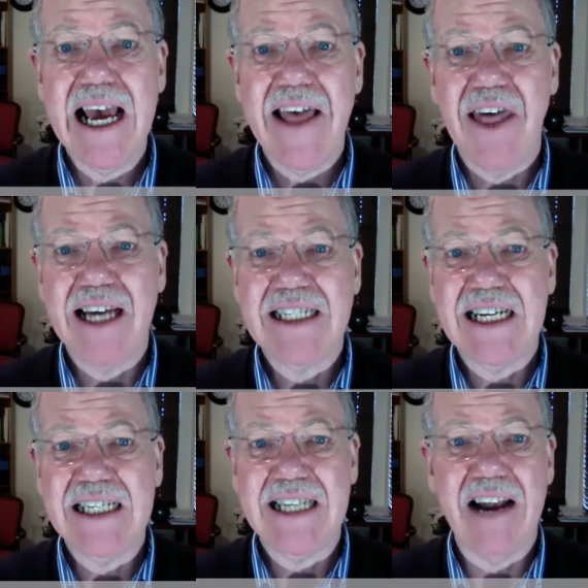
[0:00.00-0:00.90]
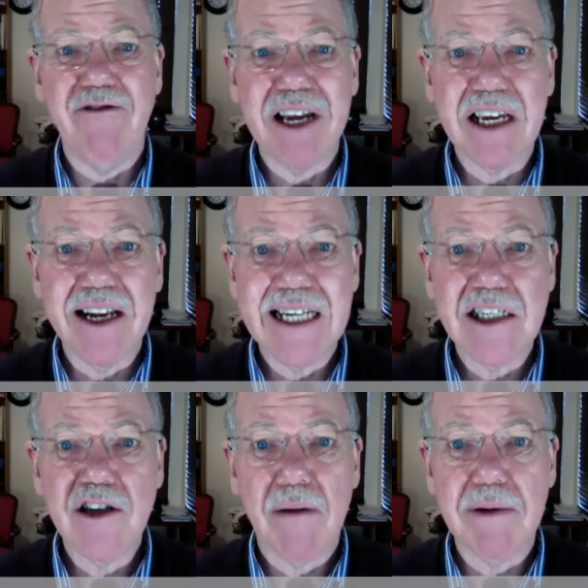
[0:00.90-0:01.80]
that is unregulated
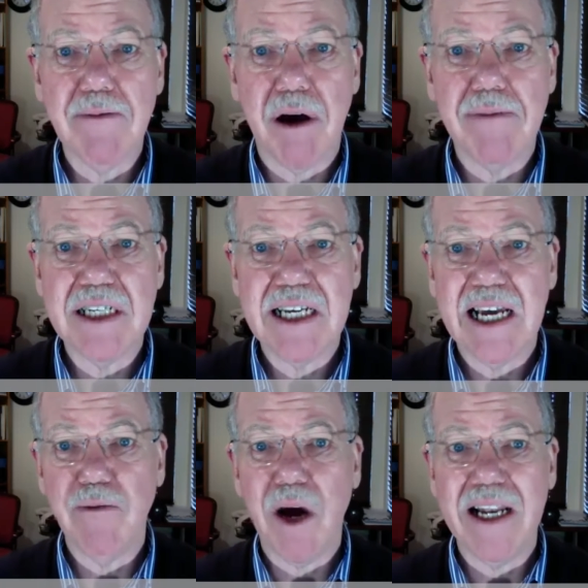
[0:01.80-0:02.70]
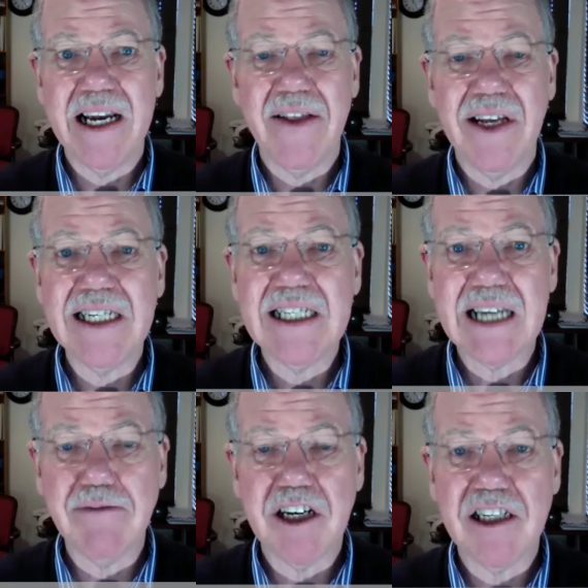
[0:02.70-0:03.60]
common property and one that is
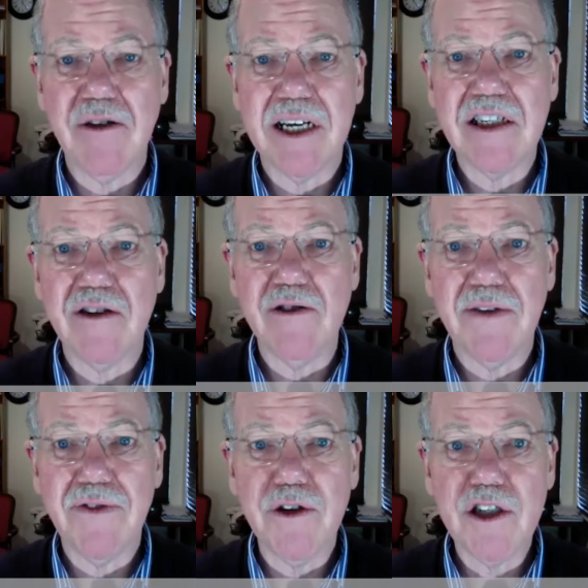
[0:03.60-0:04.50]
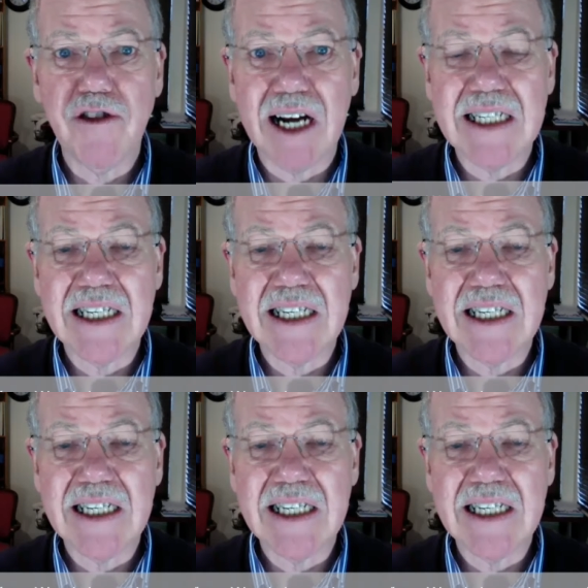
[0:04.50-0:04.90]
subject to exclusive use rights,